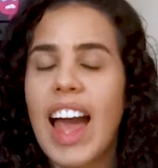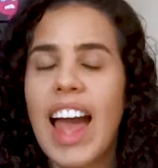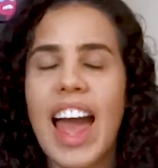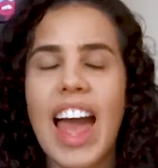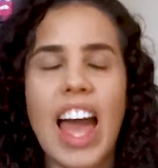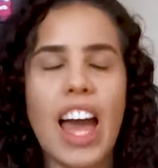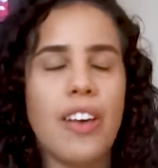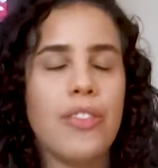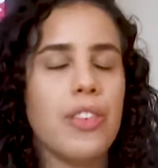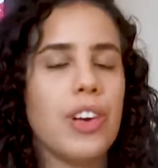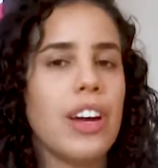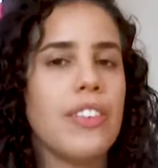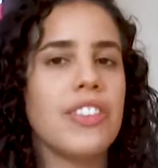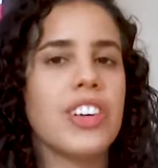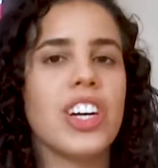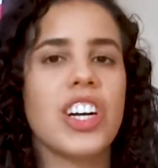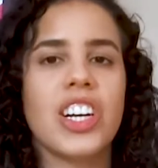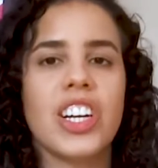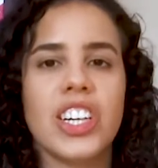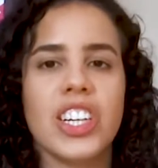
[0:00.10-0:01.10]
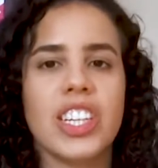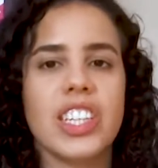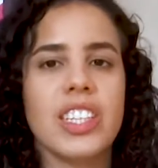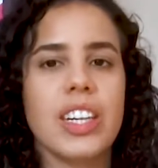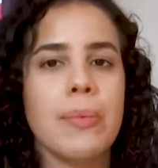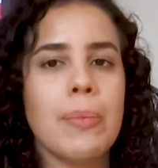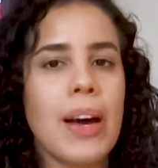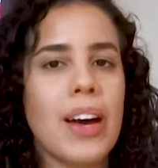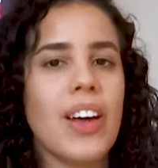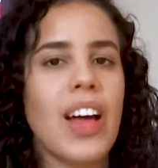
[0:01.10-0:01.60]
Have you ever heard
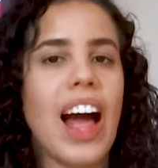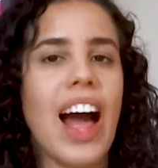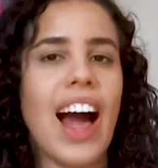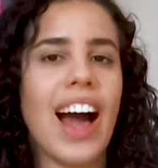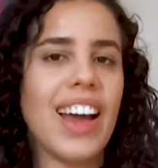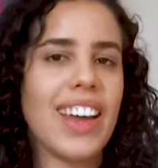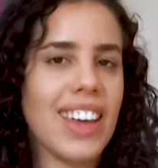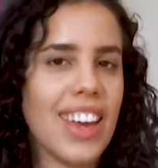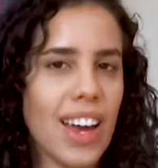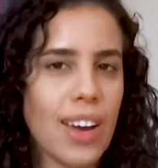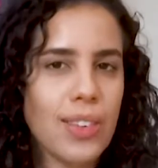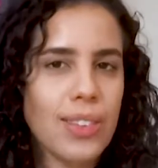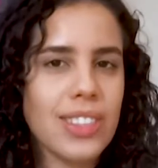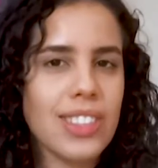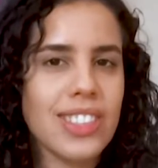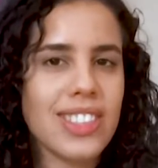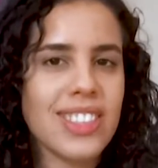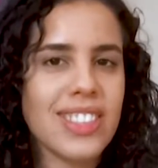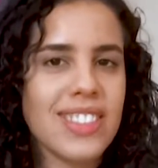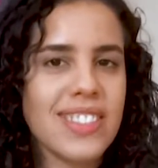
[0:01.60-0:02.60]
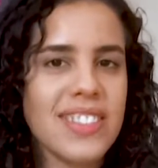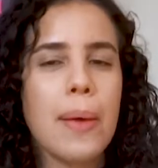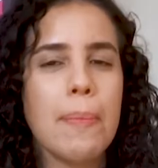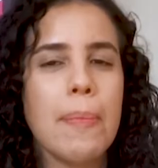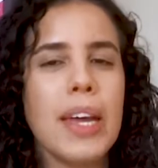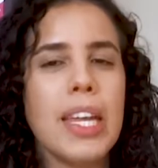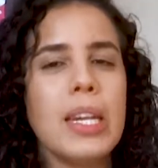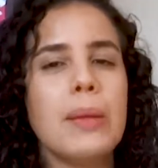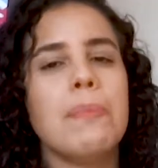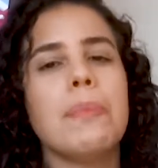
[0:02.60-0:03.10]
about IELTS?
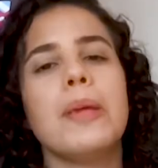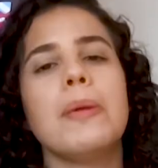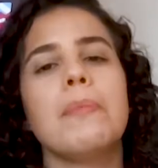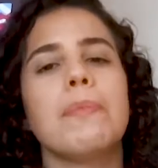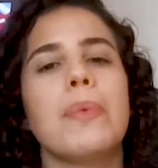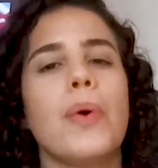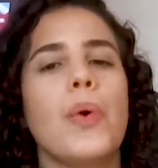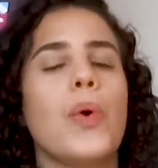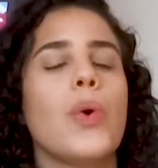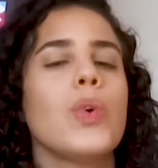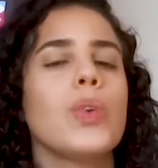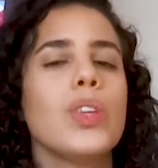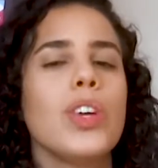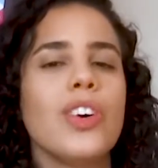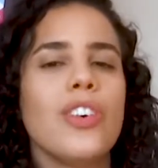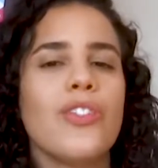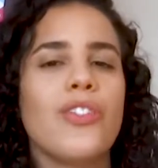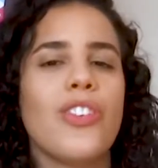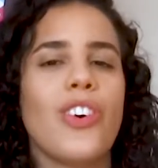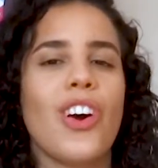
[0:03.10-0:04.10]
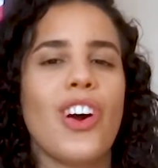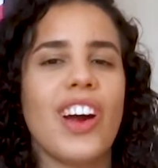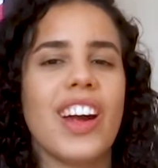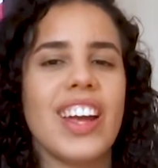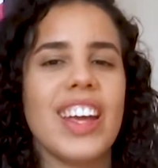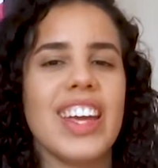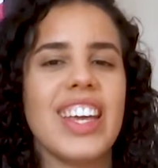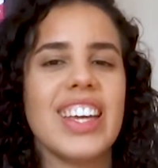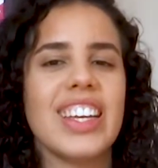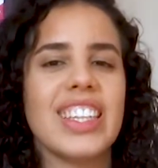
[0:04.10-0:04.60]
Many people who look
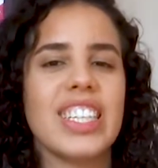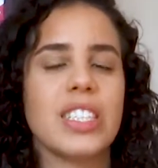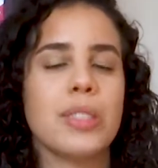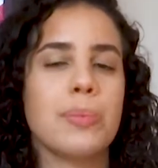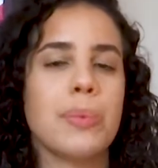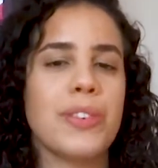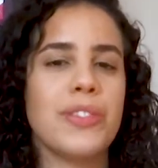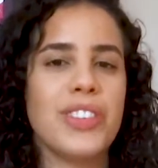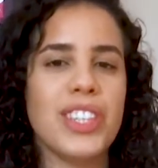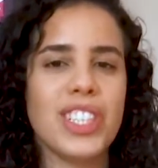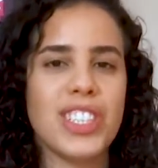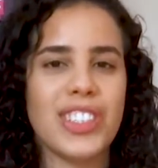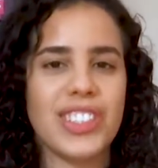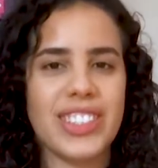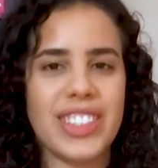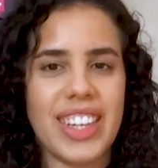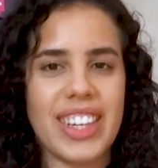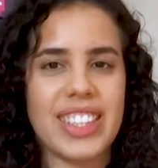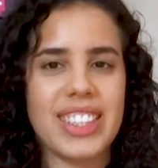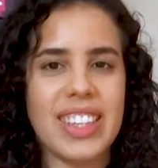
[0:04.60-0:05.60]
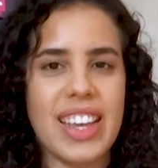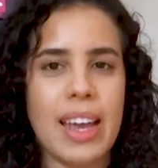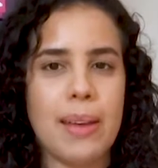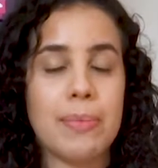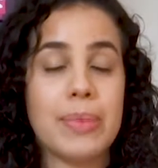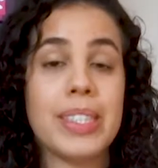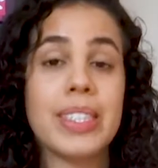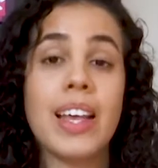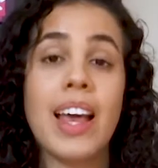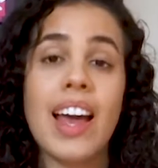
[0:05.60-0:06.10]
for English proficiency
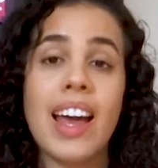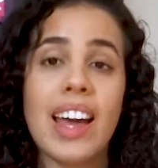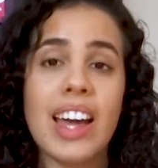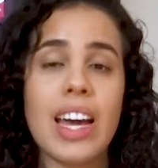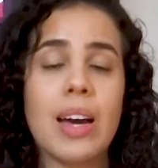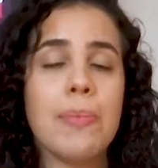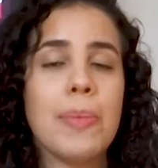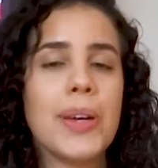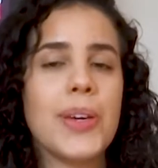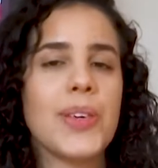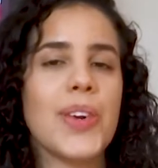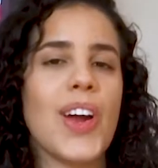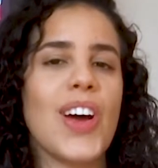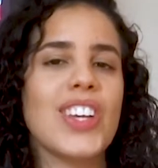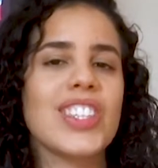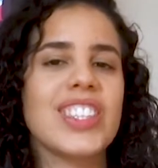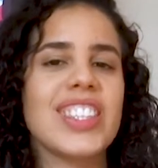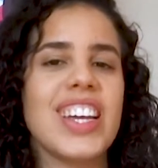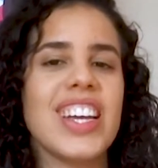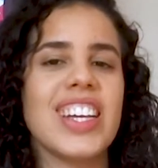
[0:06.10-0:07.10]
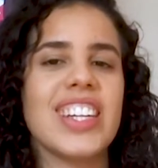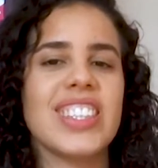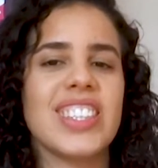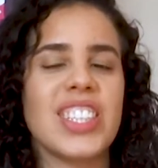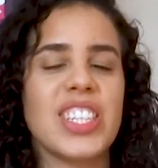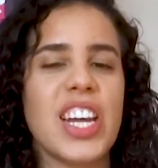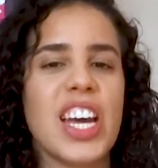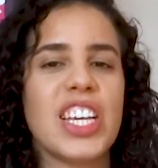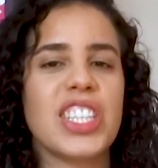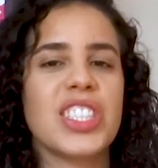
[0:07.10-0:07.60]
exams come across the
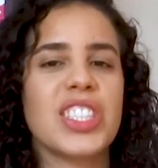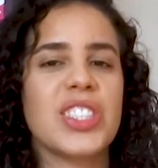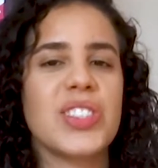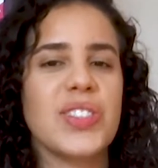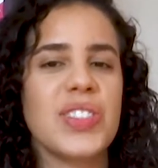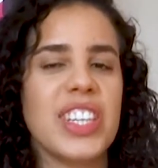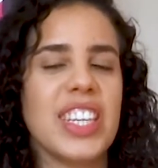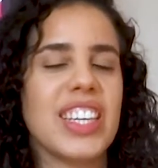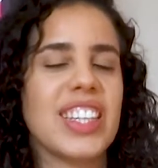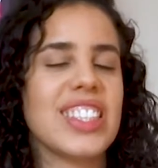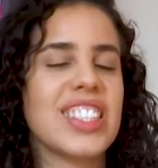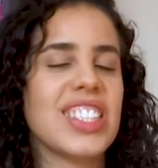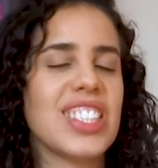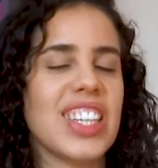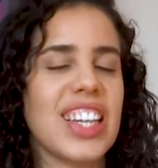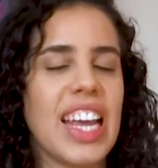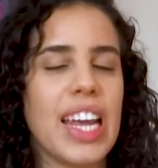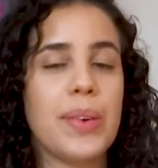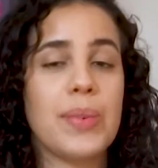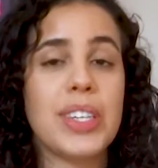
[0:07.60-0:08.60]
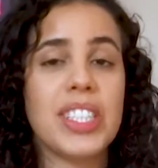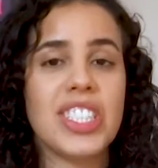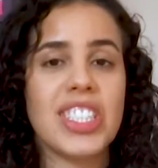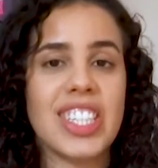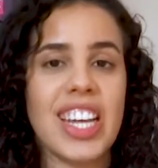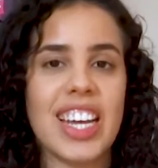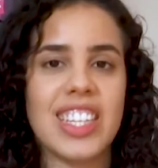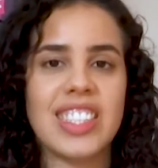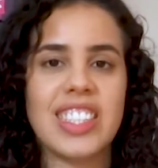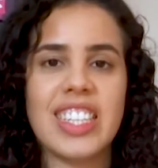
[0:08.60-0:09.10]
International English
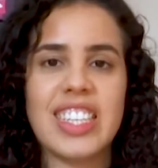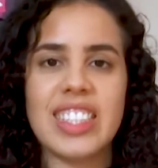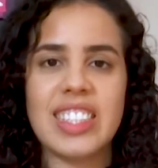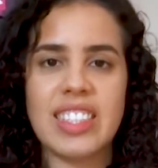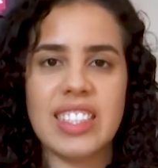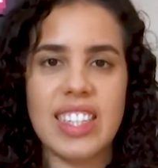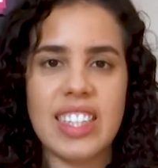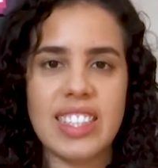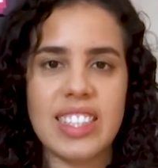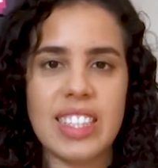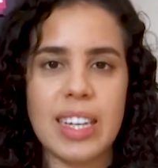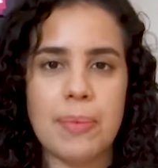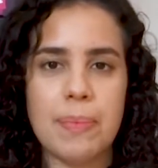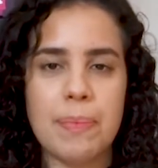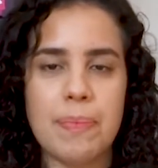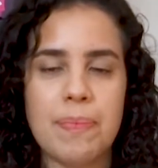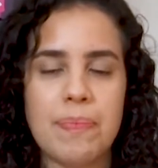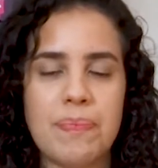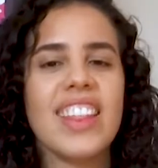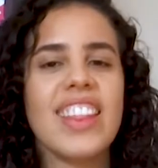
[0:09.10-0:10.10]
Language Testing System.